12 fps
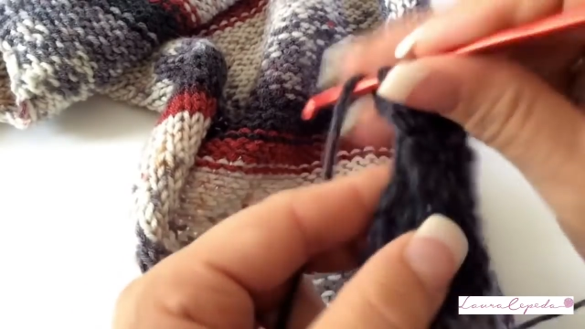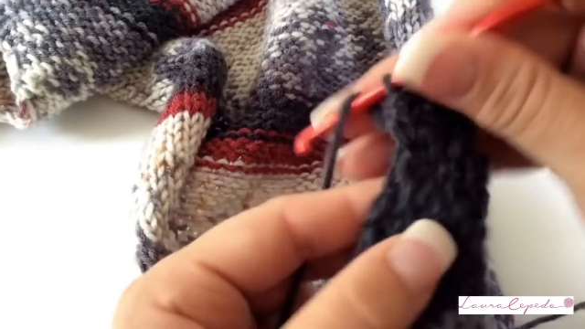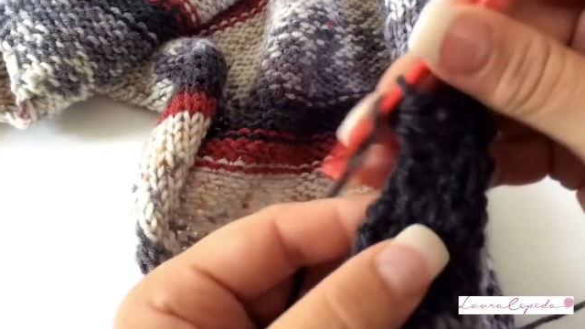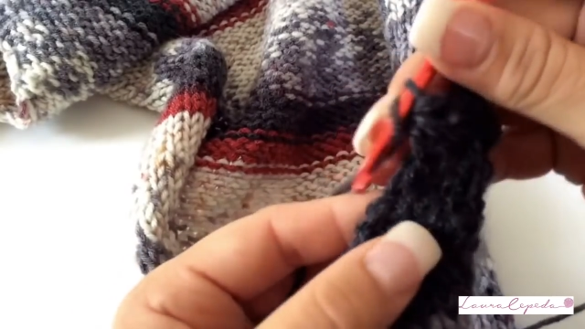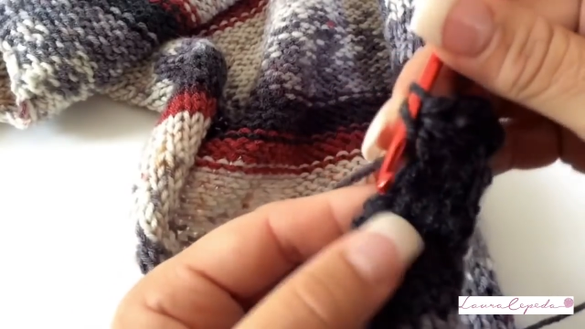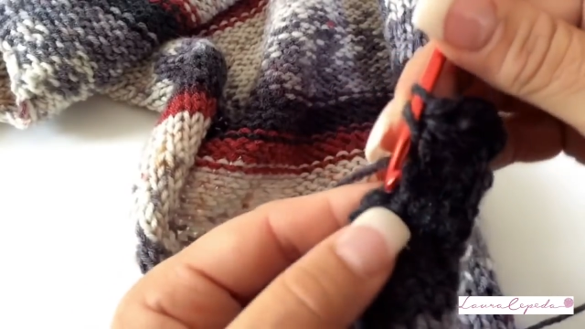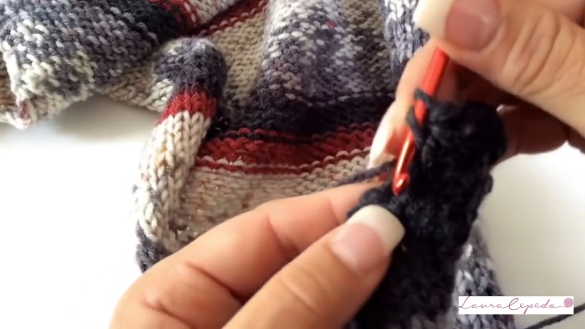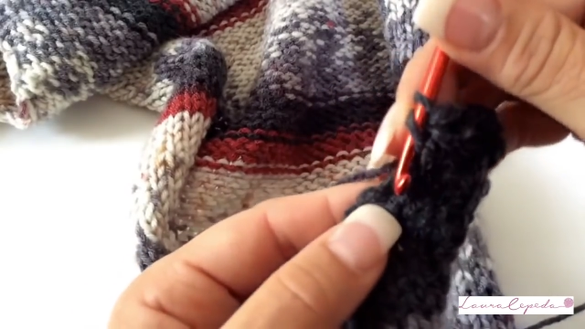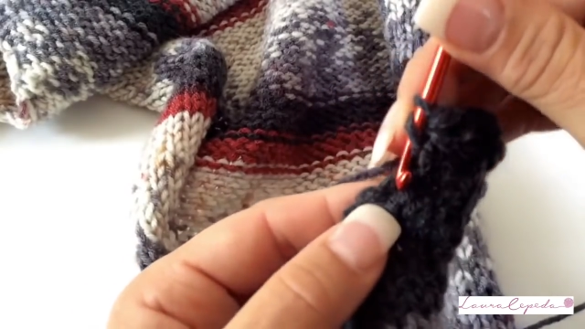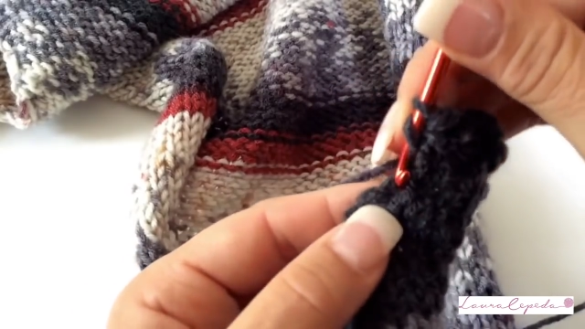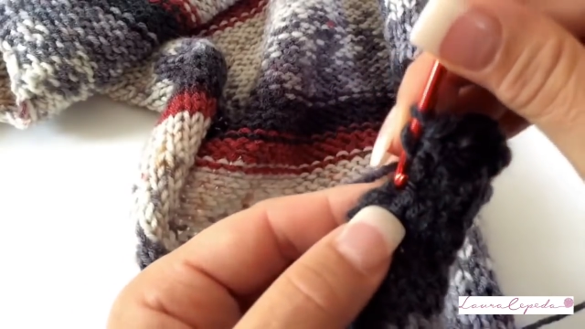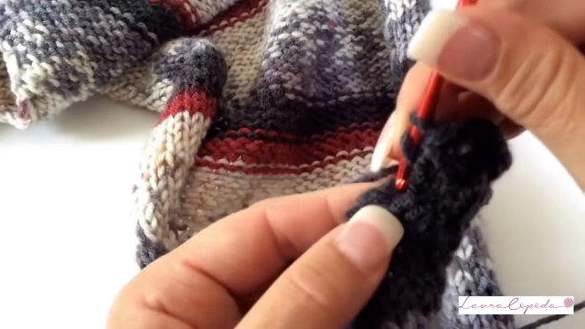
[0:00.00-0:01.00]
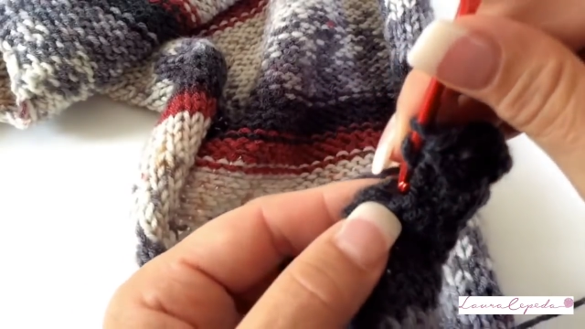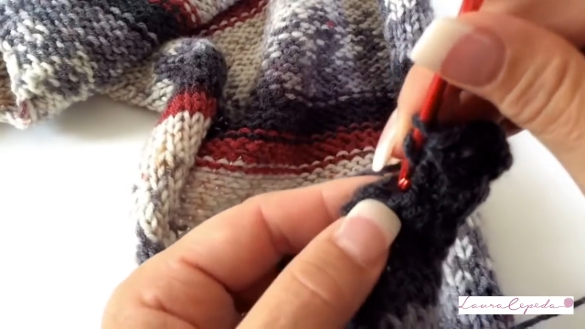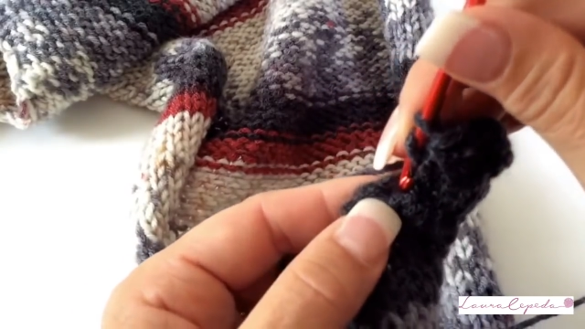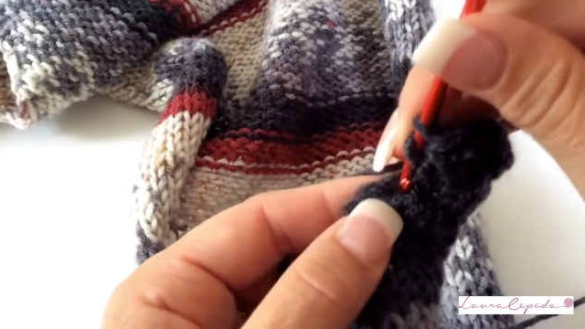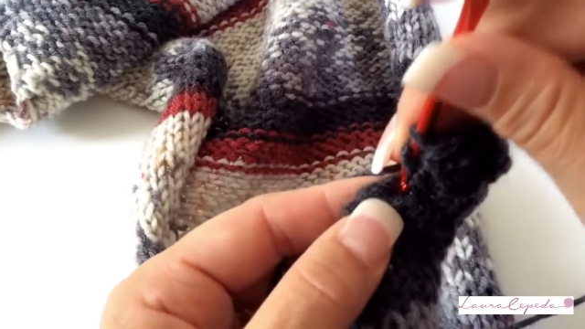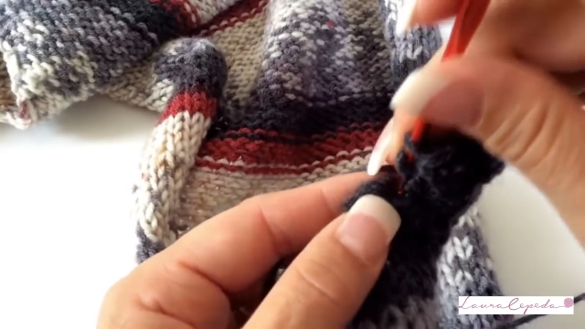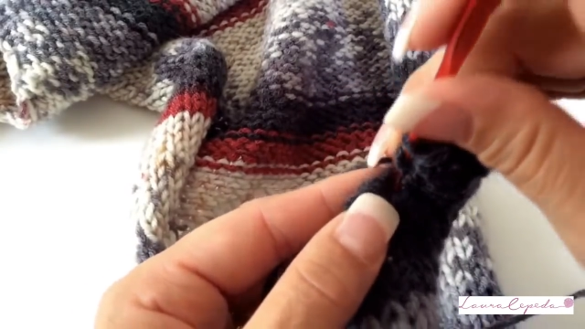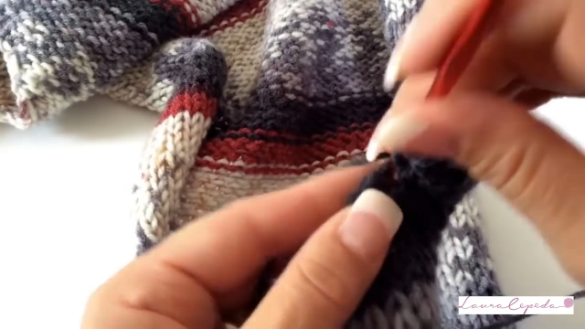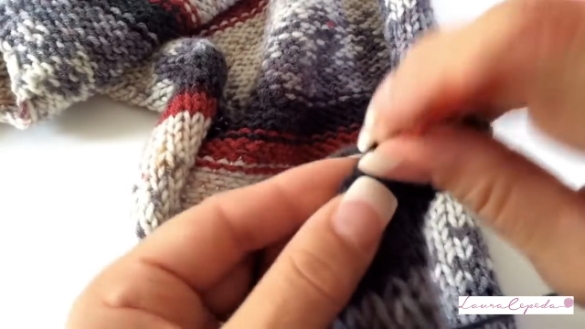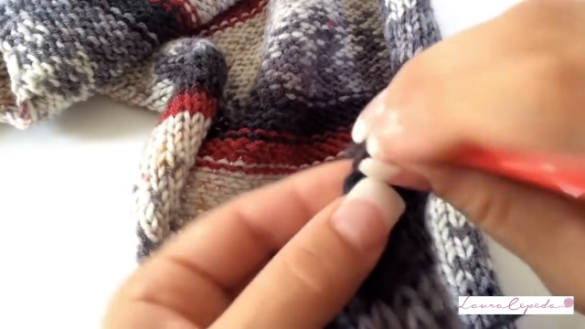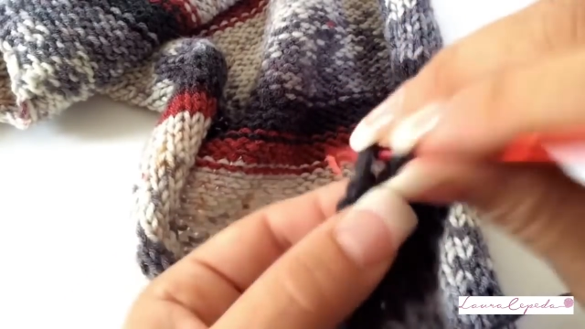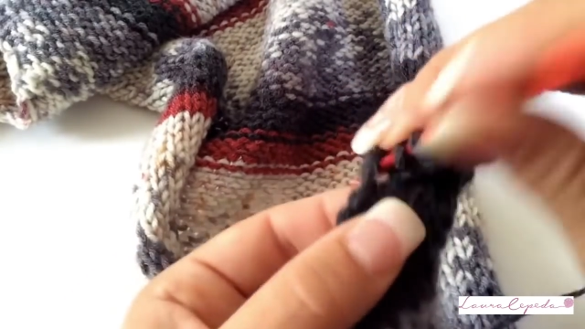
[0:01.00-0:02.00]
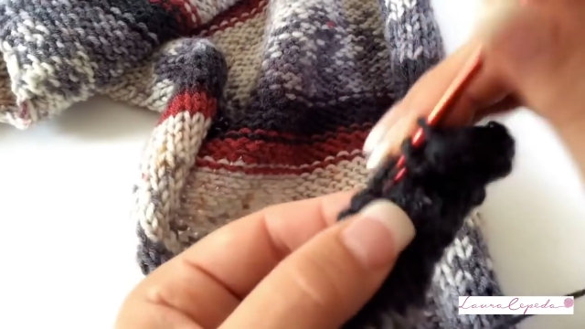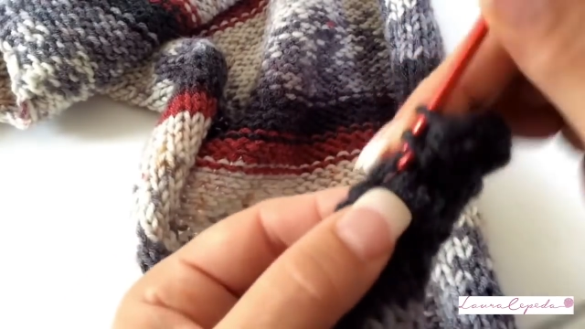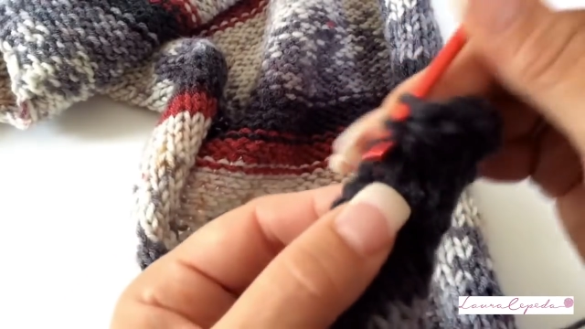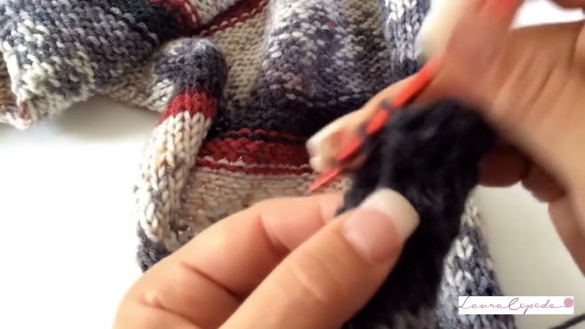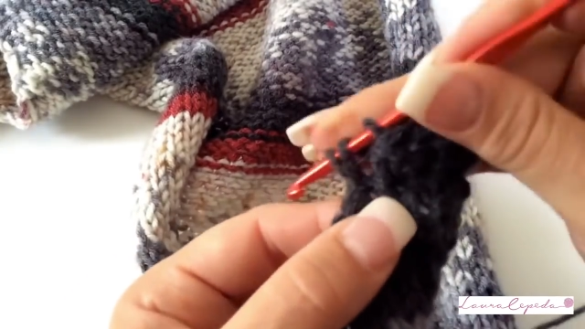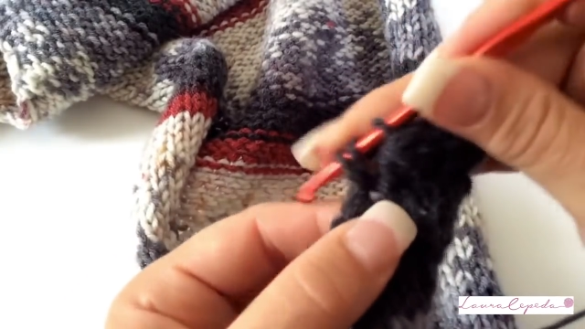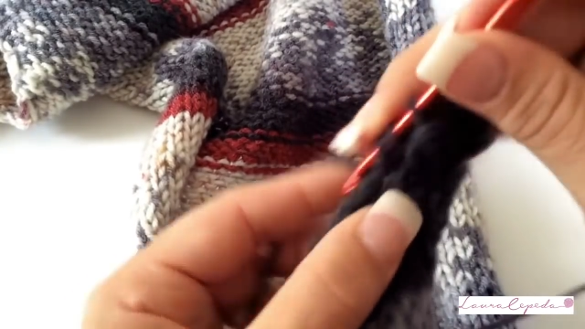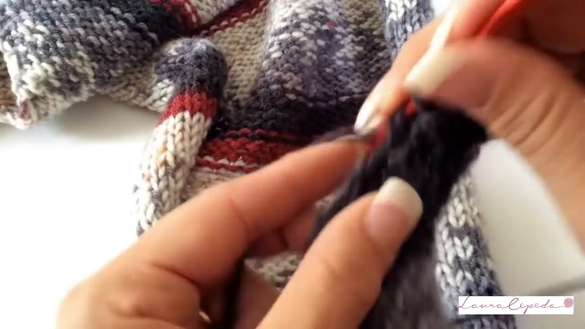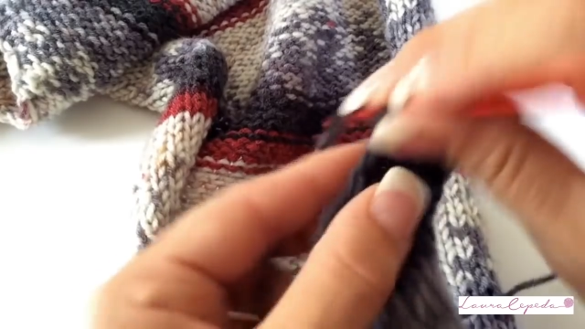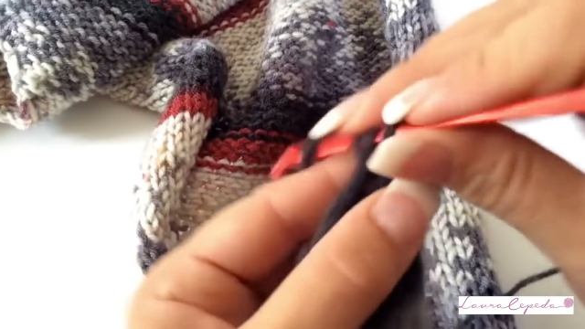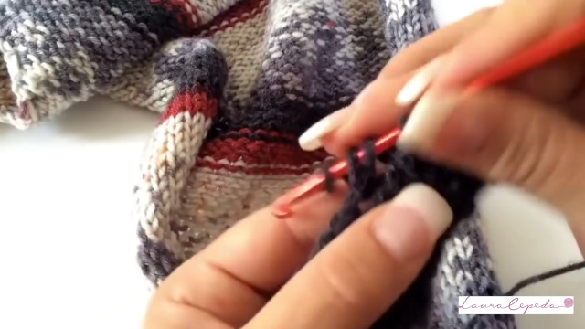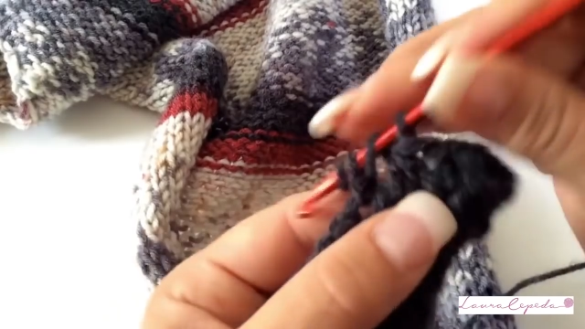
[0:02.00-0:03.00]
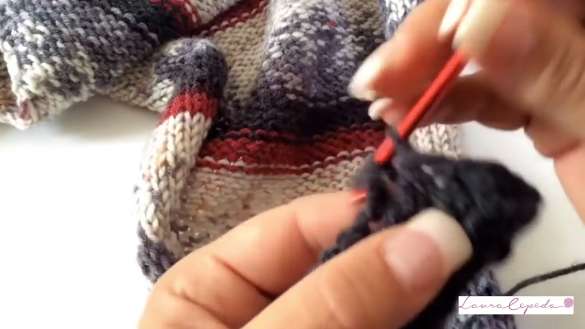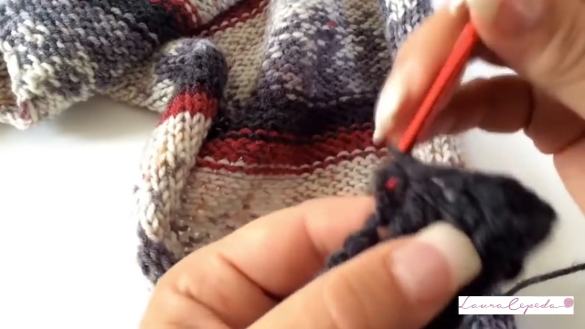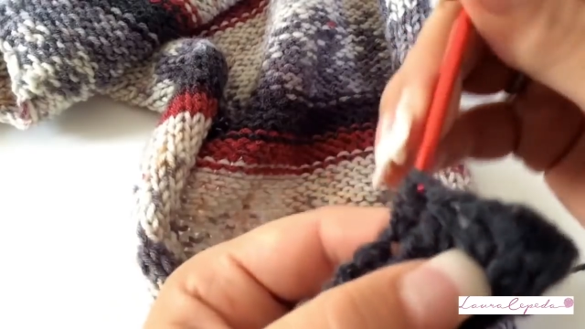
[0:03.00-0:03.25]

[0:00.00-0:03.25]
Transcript: [unreadable: no face in view]